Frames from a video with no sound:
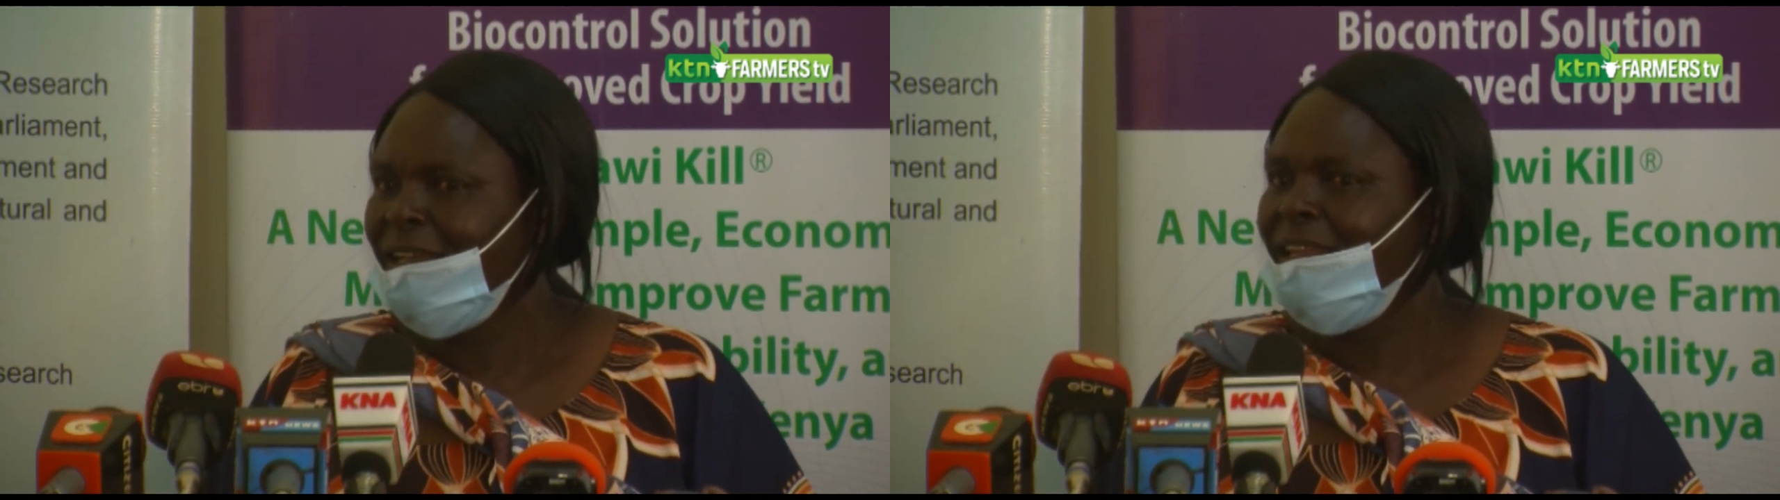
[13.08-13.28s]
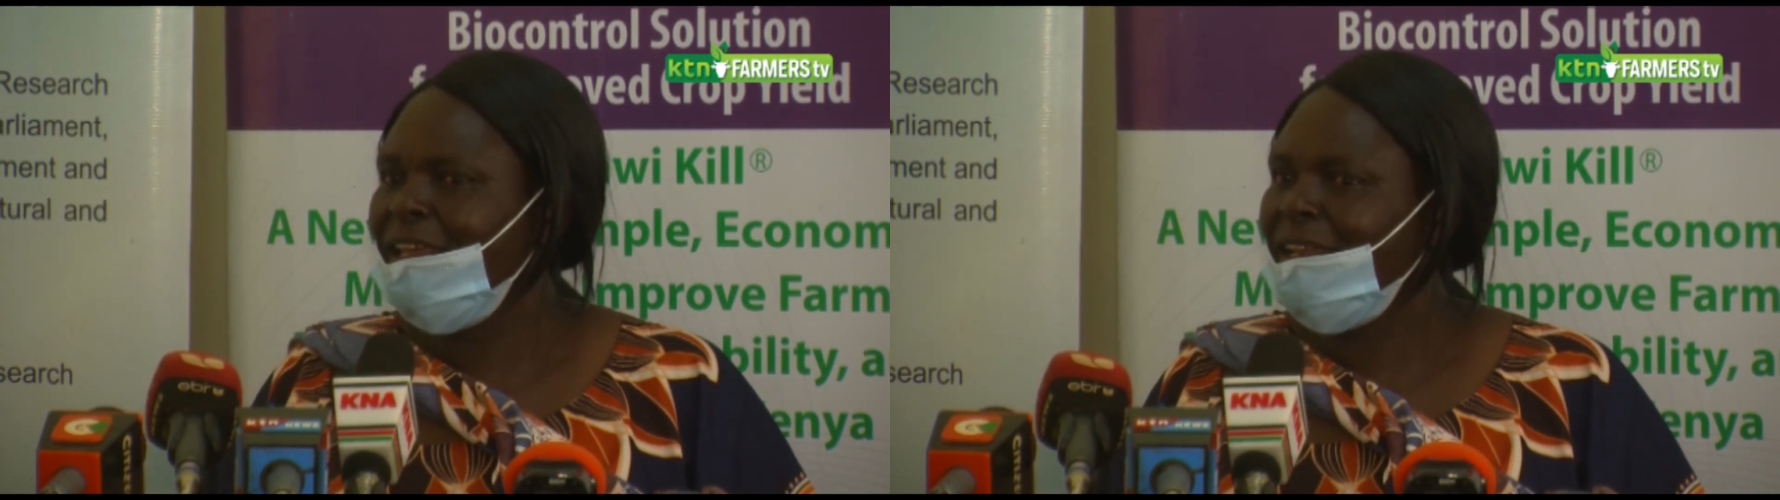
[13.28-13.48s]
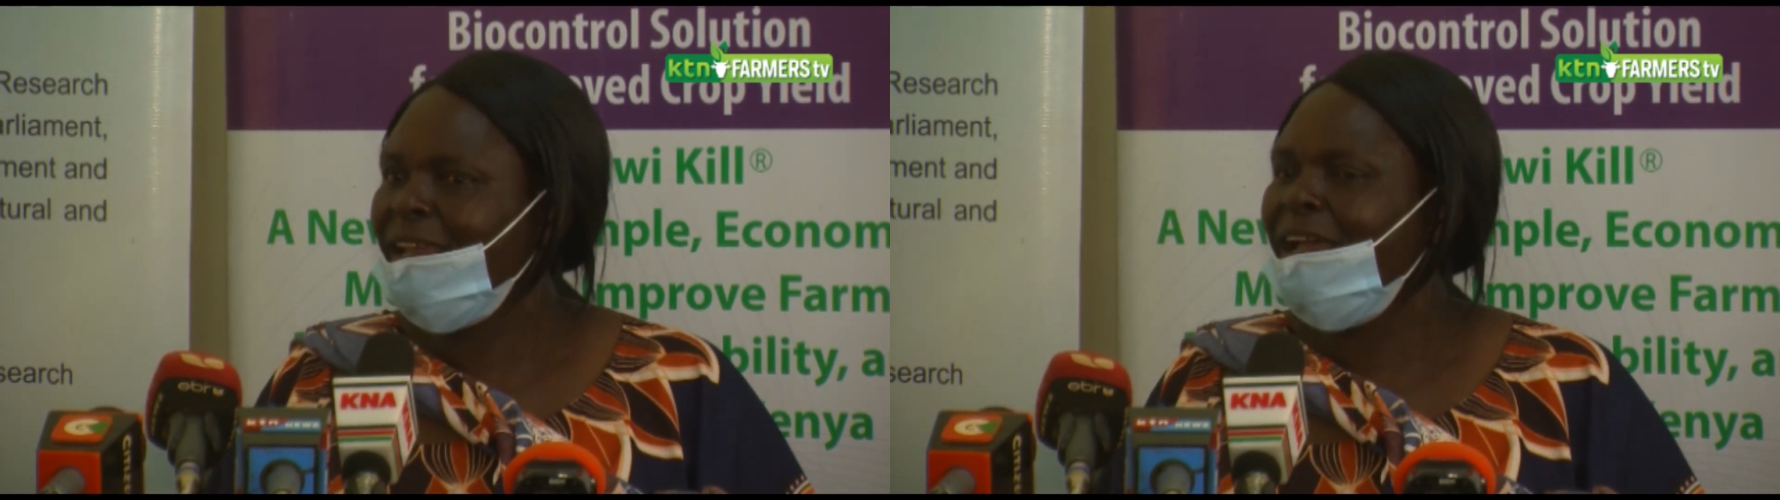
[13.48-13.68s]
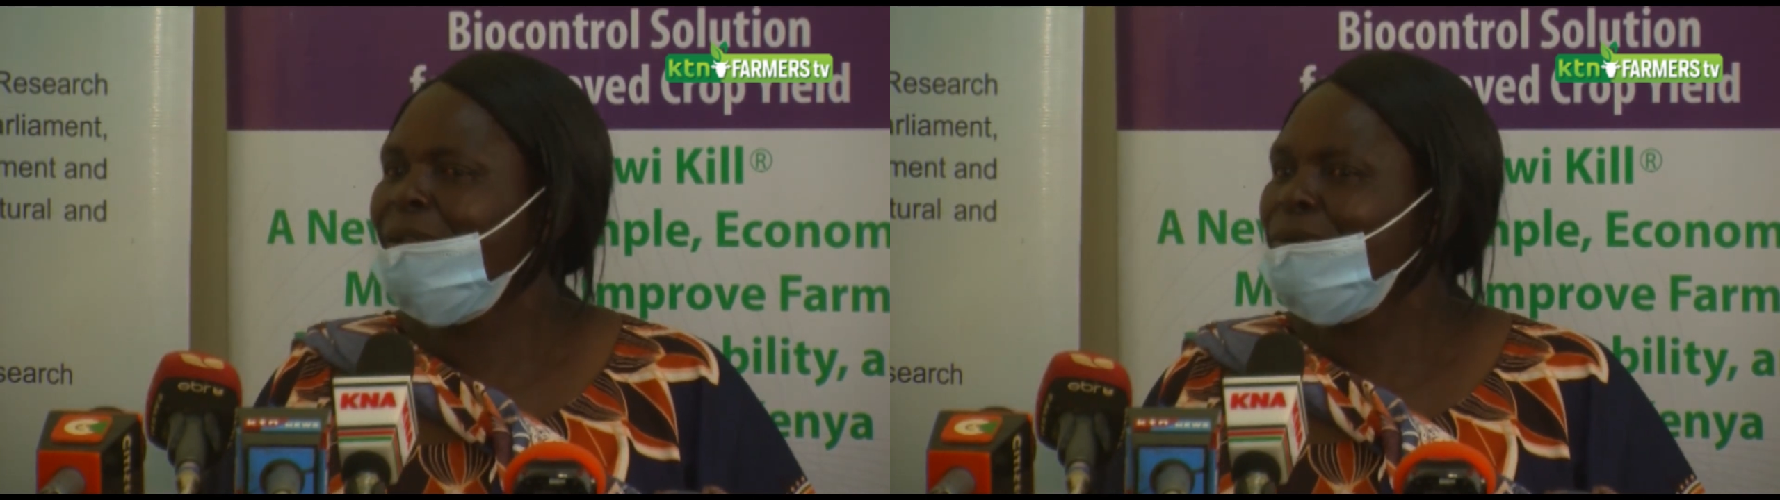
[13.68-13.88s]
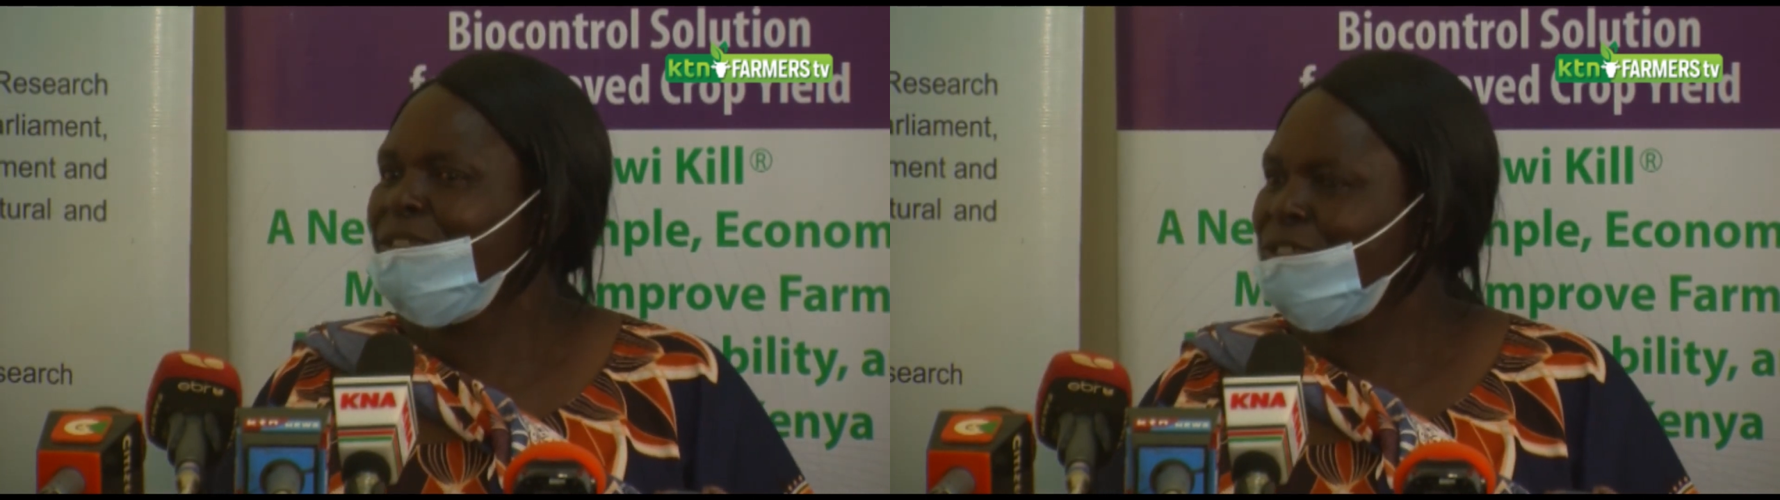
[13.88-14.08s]
Then I
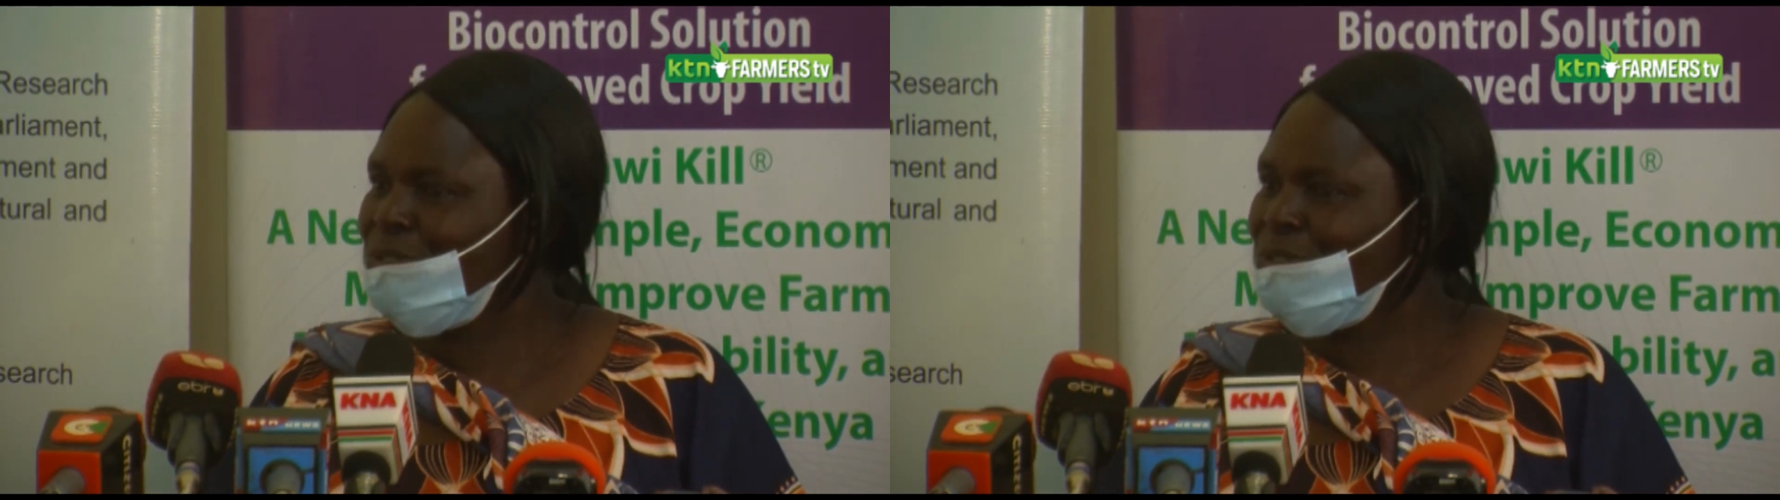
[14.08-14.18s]
was